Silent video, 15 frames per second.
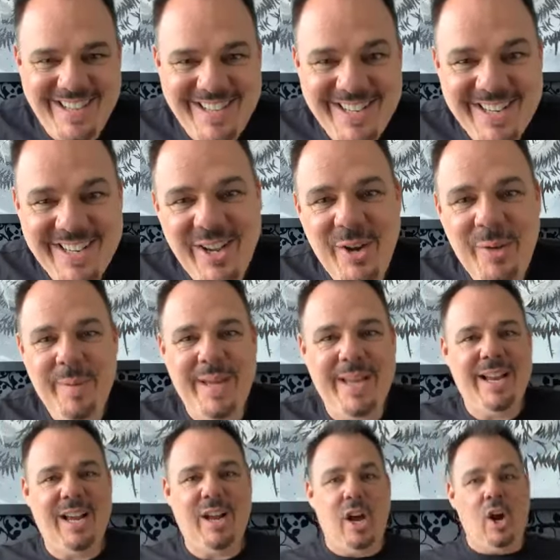There you go, man.
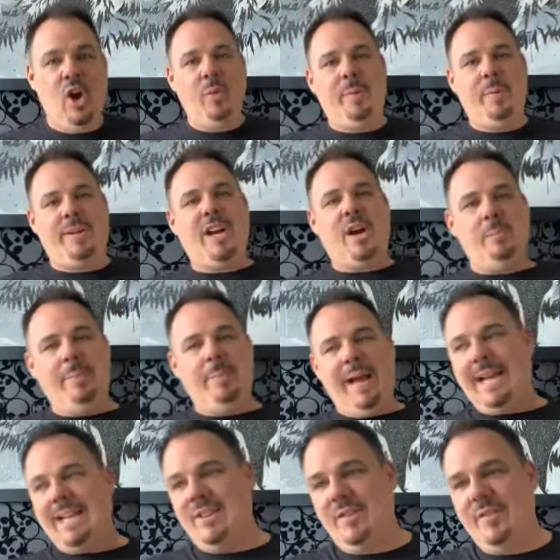I, I hope it'll come
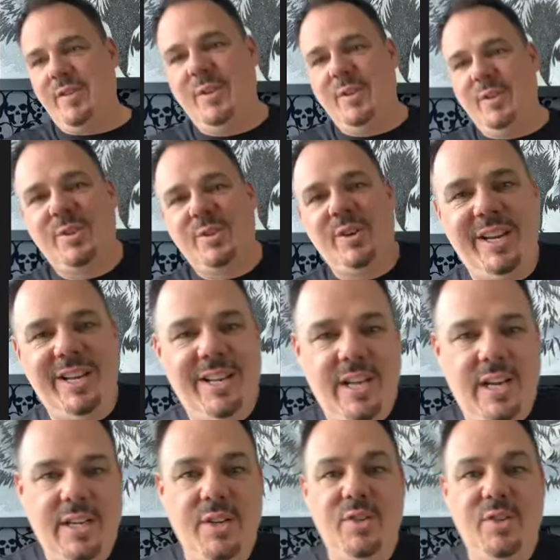back in the future and uh,